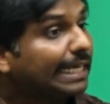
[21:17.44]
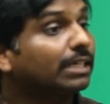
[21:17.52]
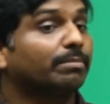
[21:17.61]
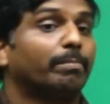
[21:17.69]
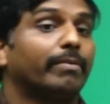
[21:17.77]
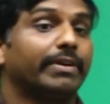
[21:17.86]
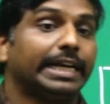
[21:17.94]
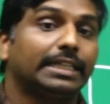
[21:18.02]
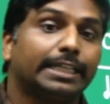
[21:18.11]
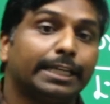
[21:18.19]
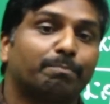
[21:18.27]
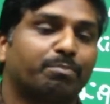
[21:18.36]

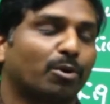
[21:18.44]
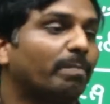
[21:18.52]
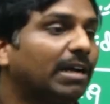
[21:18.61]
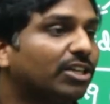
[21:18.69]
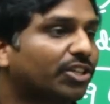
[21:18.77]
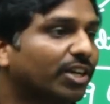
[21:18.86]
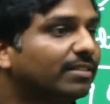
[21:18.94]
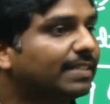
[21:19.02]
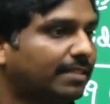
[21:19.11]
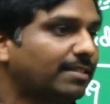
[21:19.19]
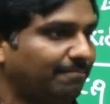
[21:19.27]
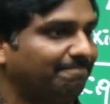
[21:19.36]
breathing propulsion
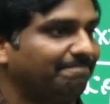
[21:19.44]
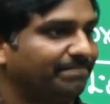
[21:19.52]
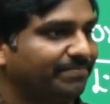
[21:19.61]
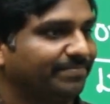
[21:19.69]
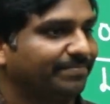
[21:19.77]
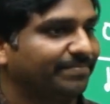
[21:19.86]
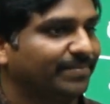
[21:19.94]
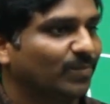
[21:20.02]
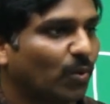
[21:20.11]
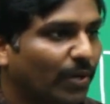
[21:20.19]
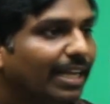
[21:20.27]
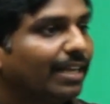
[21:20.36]
system.
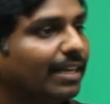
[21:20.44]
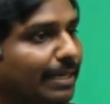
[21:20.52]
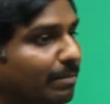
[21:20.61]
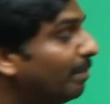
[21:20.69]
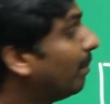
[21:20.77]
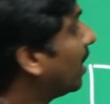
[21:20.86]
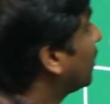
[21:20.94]
Okay, remember the